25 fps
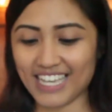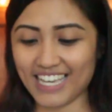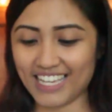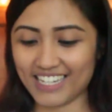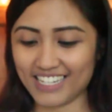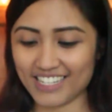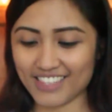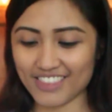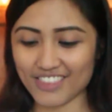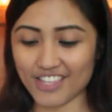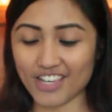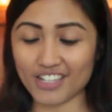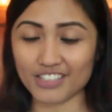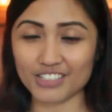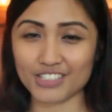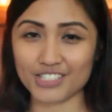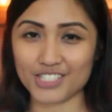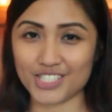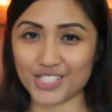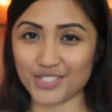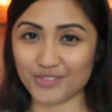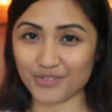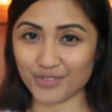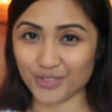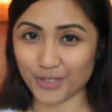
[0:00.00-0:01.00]
an
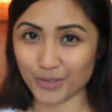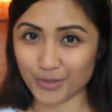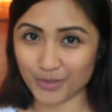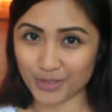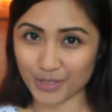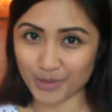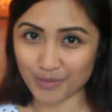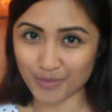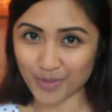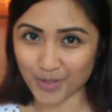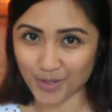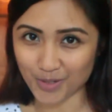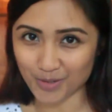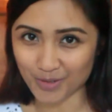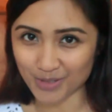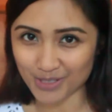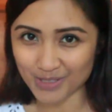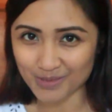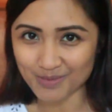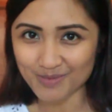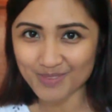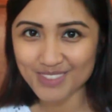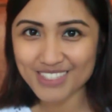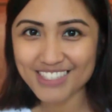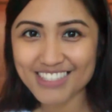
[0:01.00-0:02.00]
anthology of lunar
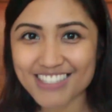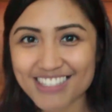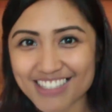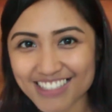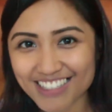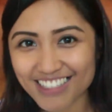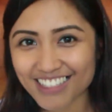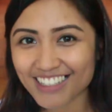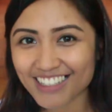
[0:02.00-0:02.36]
poems.